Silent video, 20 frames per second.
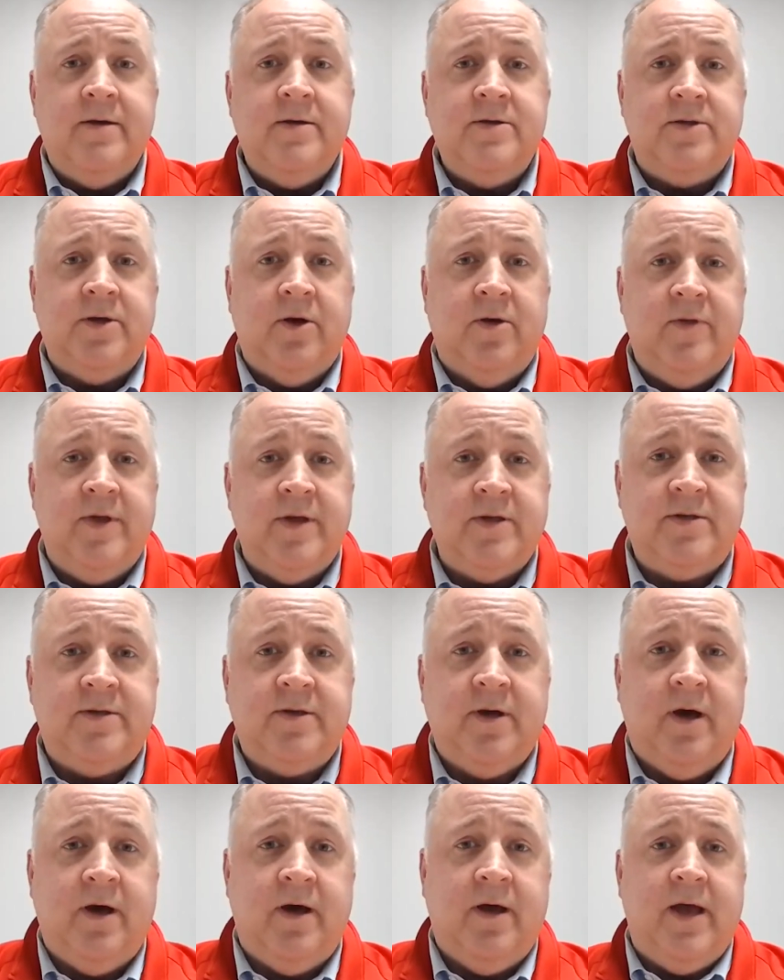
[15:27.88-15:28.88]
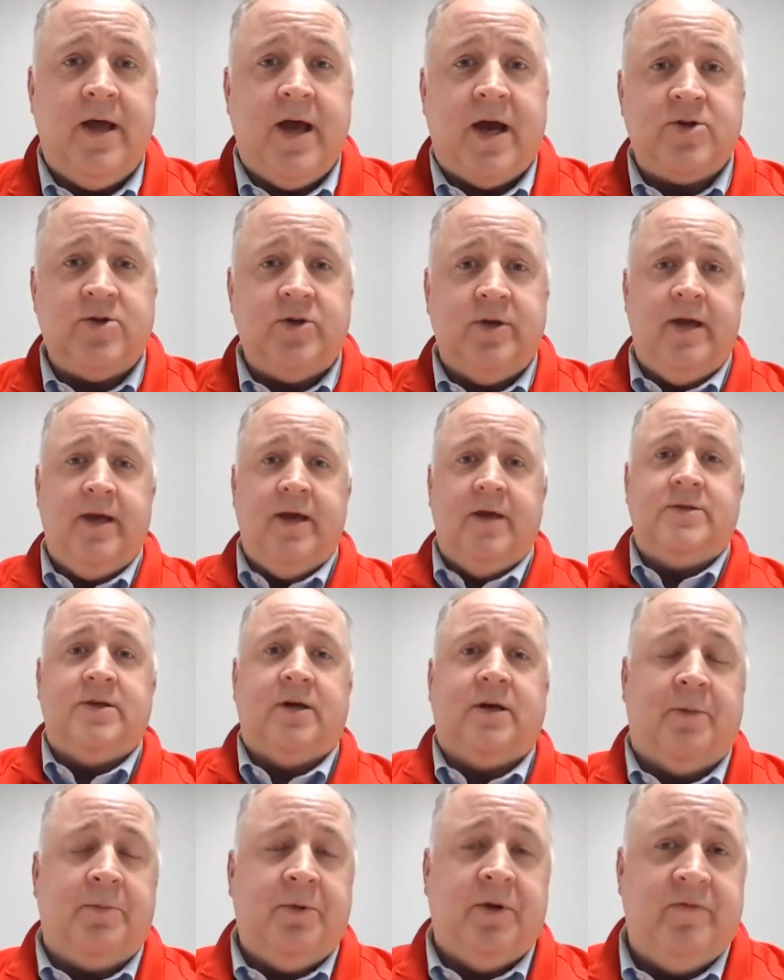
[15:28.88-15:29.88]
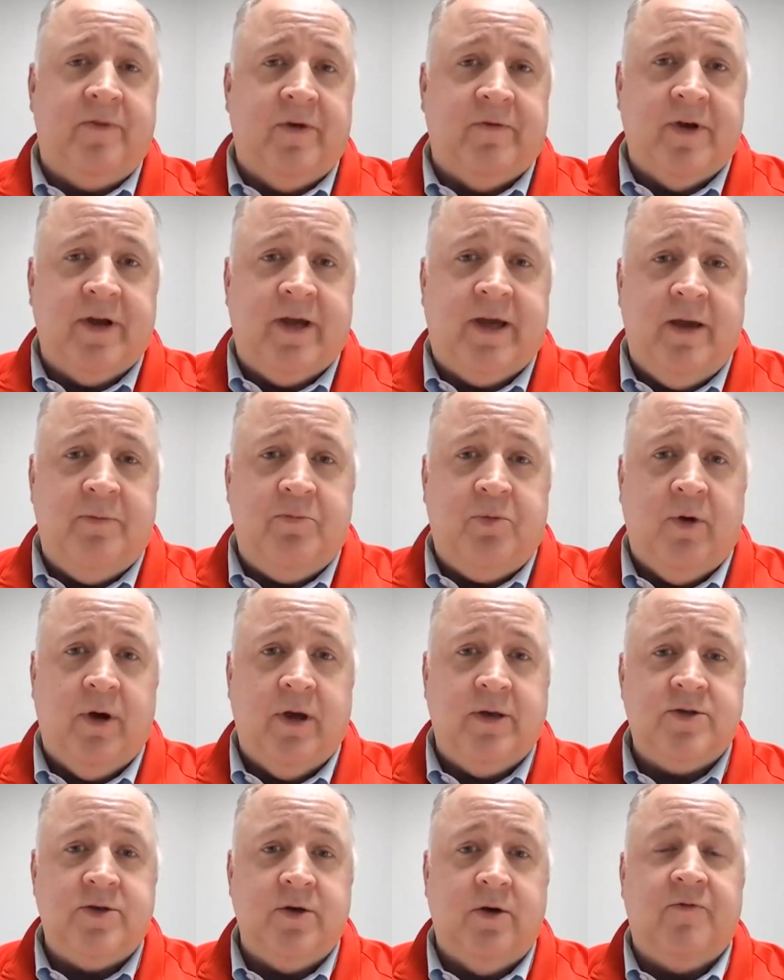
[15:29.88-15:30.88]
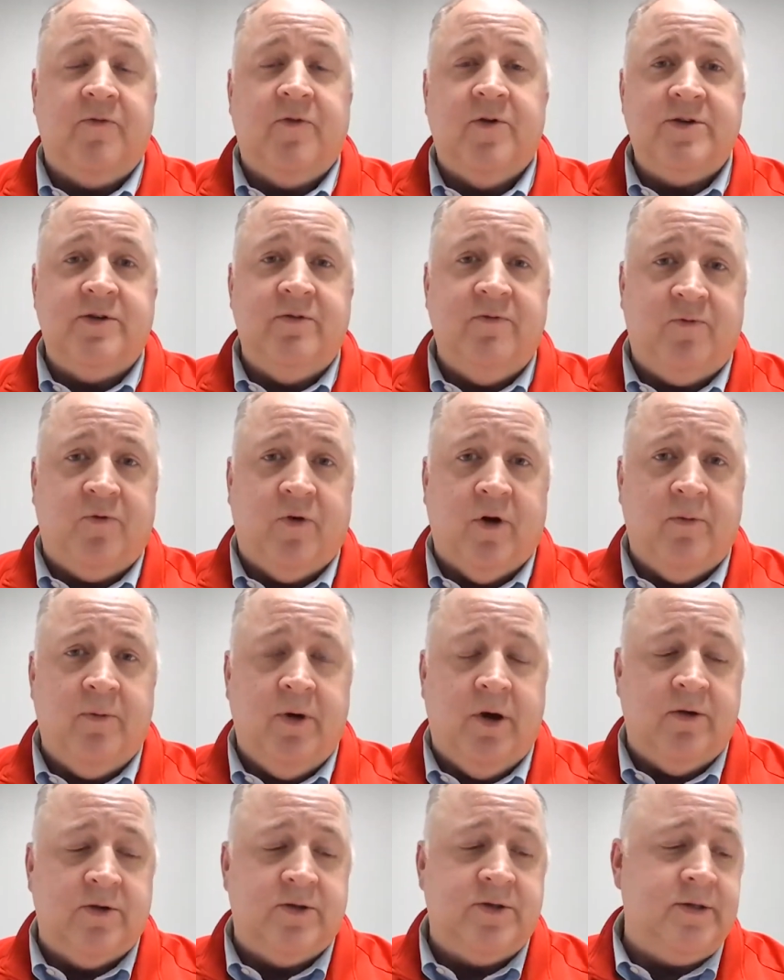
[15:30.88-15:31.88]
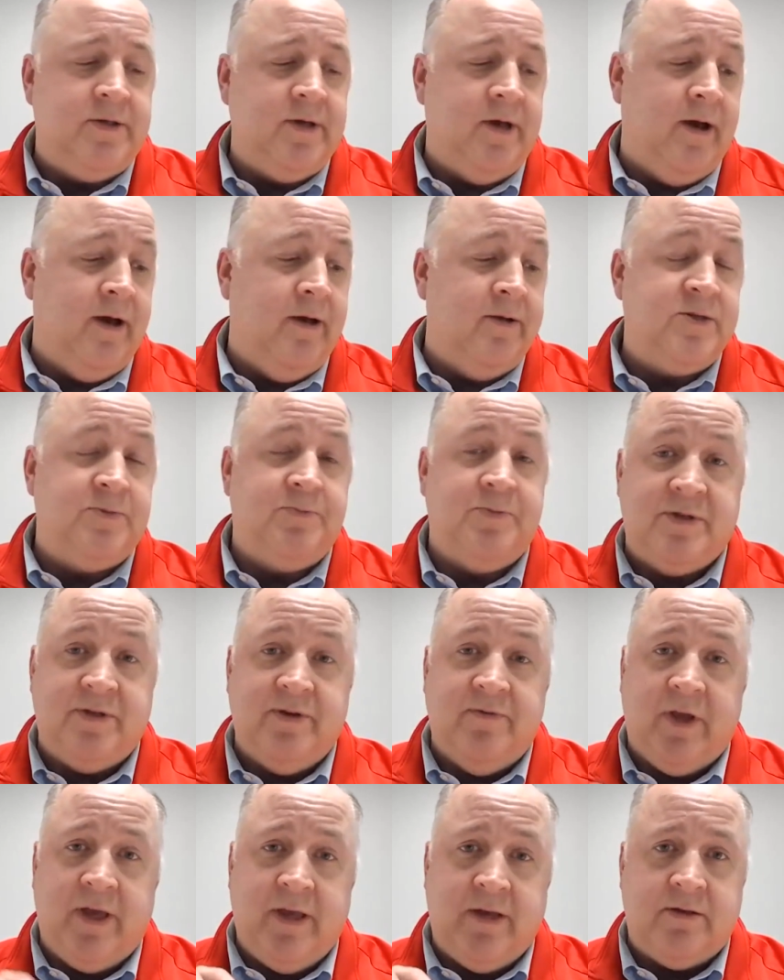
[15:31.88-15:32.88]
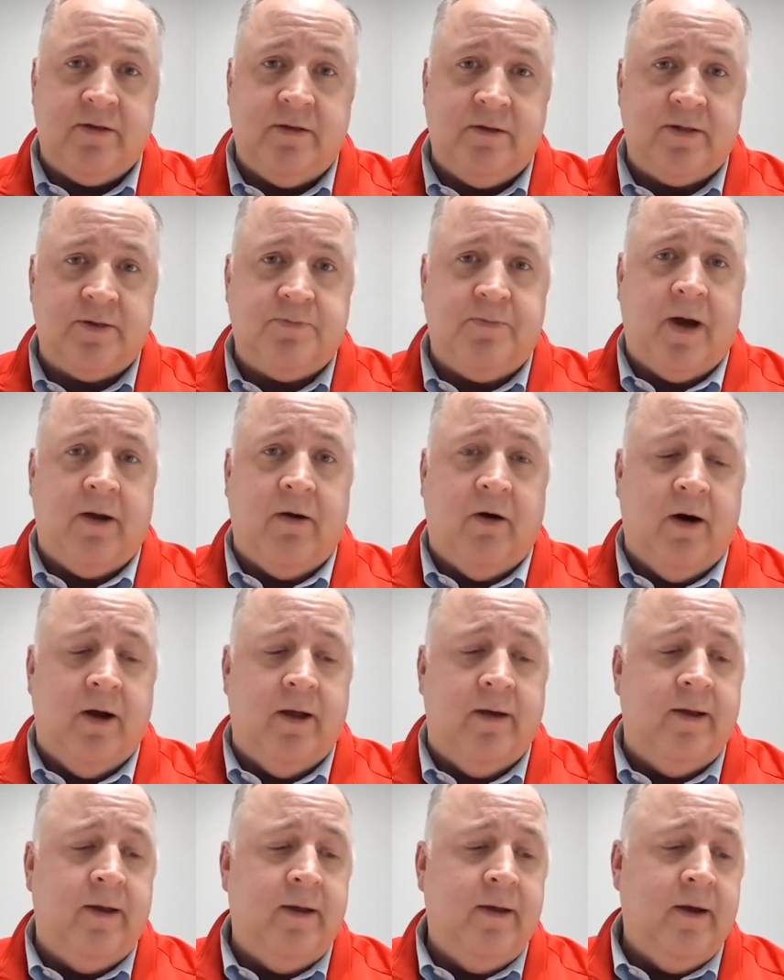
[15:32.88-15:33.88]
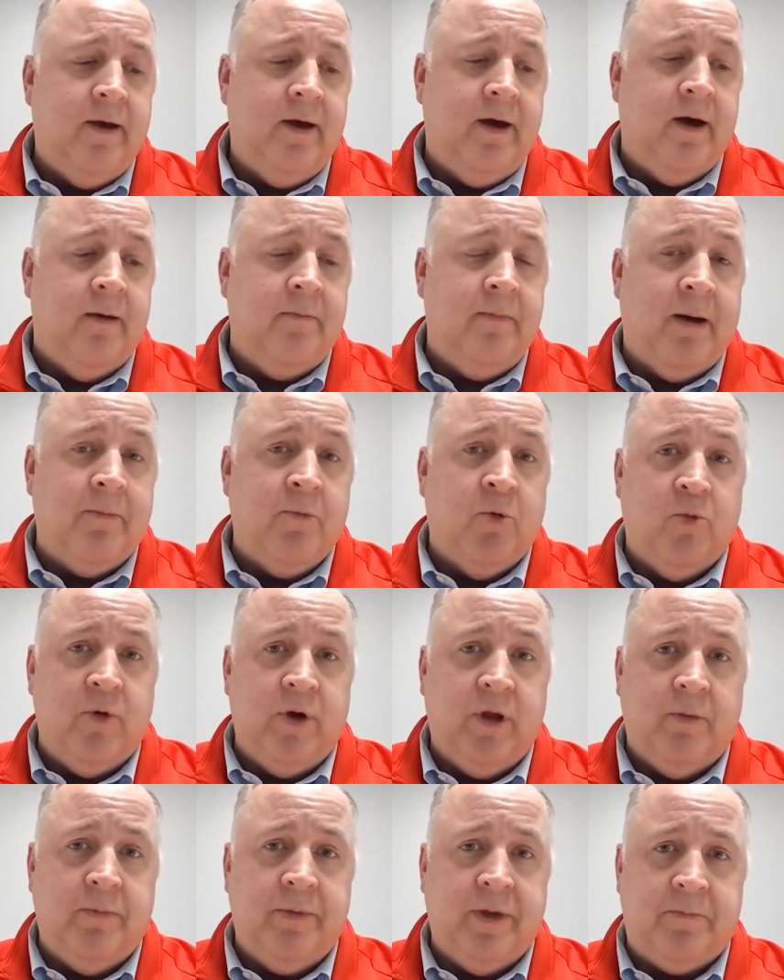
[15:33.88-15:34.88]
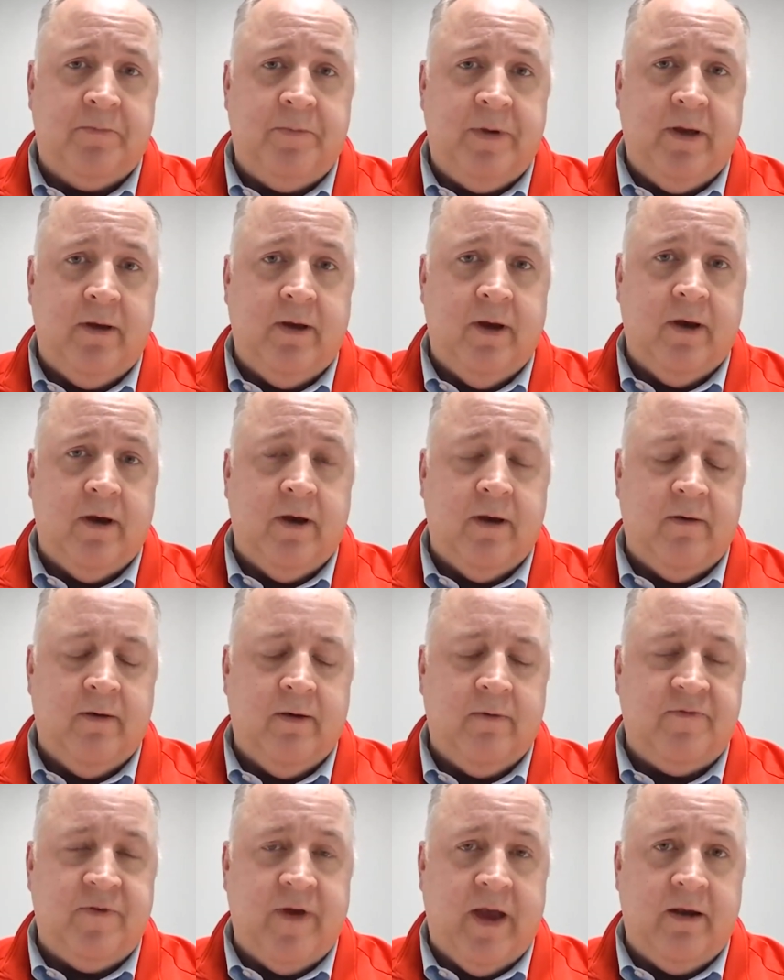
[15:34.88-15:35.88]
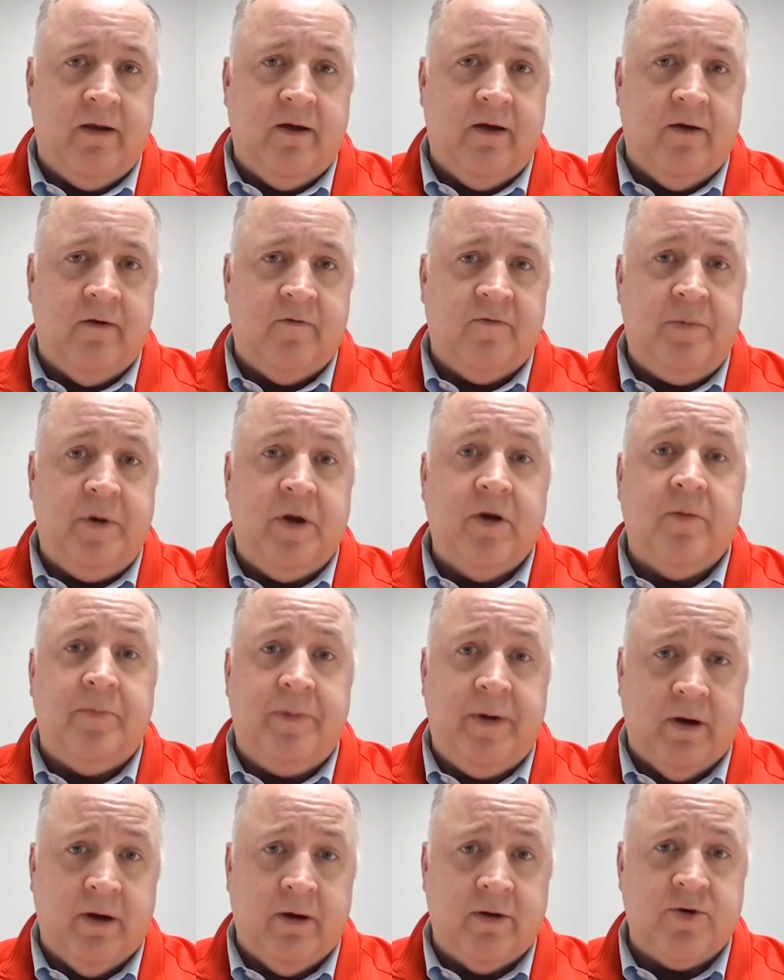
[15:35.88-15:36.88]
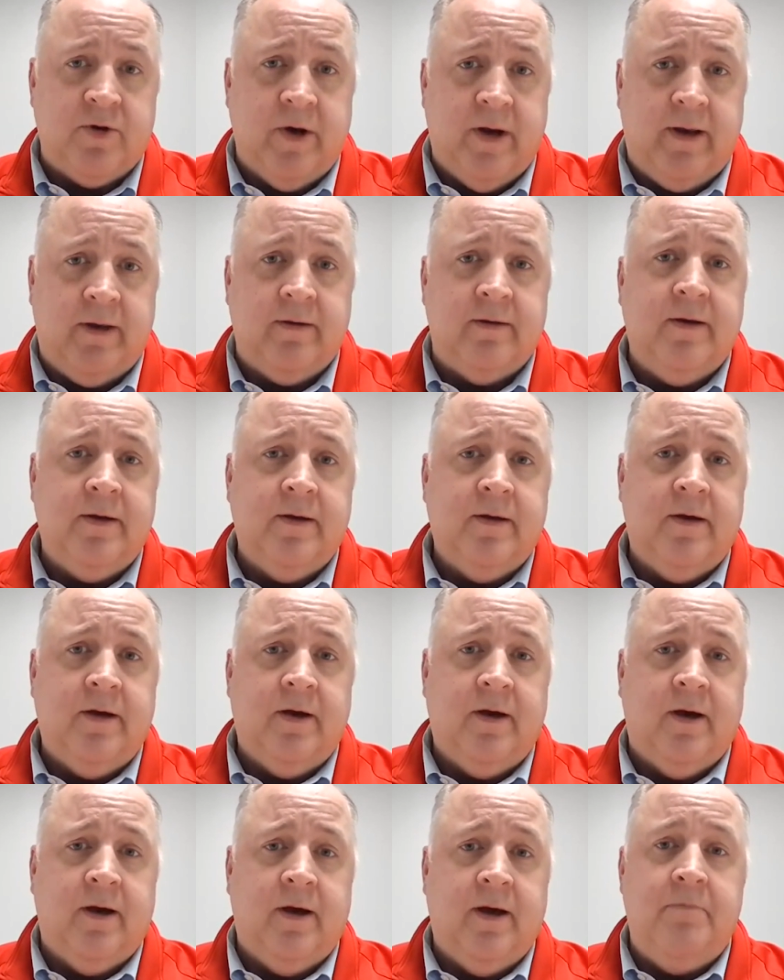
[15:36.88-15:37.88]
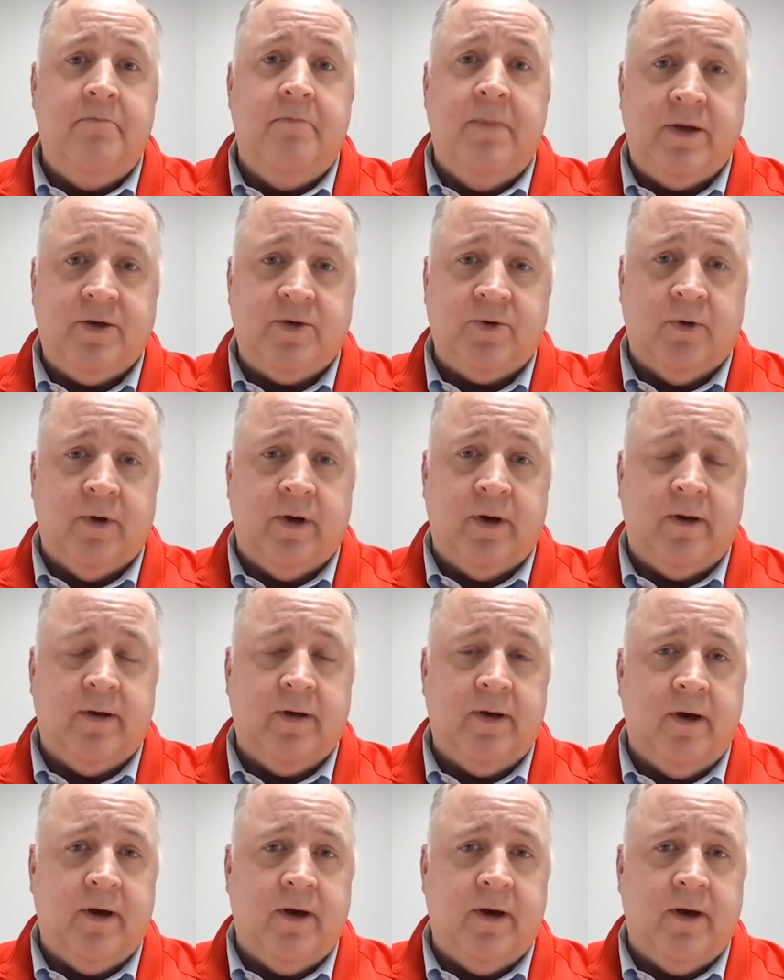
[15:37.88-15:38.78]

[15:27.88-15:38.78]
so this actually hits a couple of different key points. So first and foremost, specifically spot on, I'm a real big fan of peer-to-peer training and mentoring.